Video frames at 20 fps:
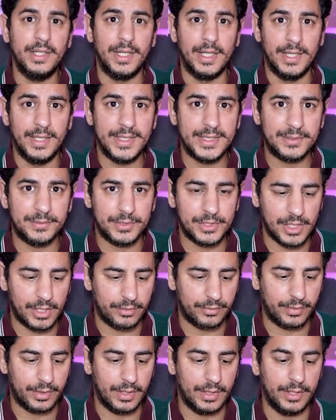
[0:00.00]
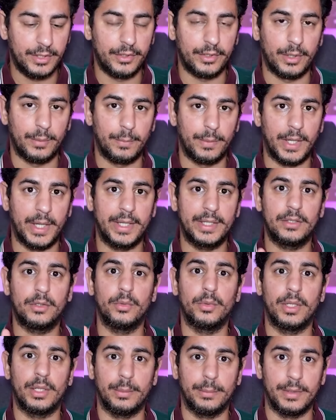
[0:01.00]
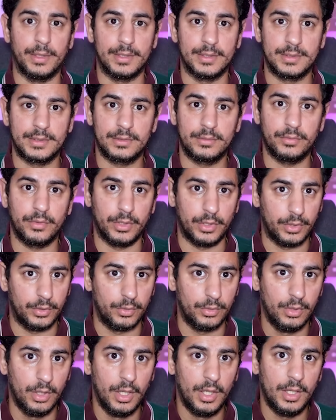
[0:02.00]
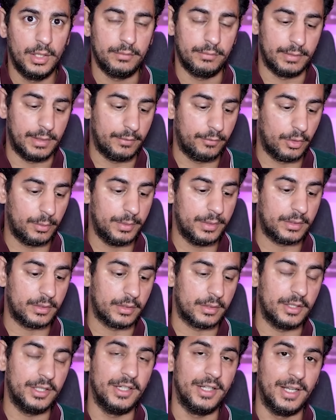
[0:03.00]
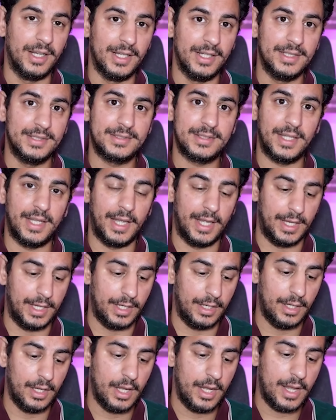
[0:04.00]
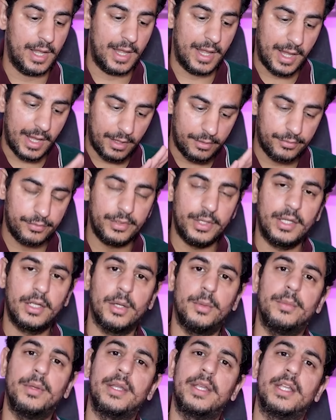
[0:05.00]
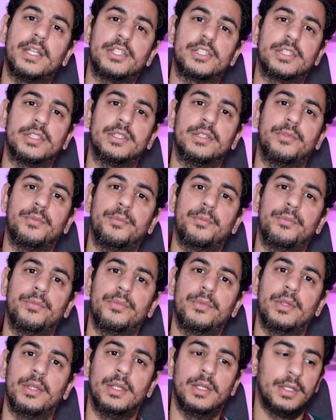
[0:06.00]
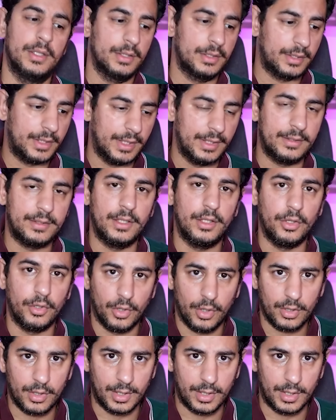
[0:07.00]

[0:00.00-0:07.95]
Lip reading: delays which I feel in replying to emails for you. There would be certain delays in every communication things in your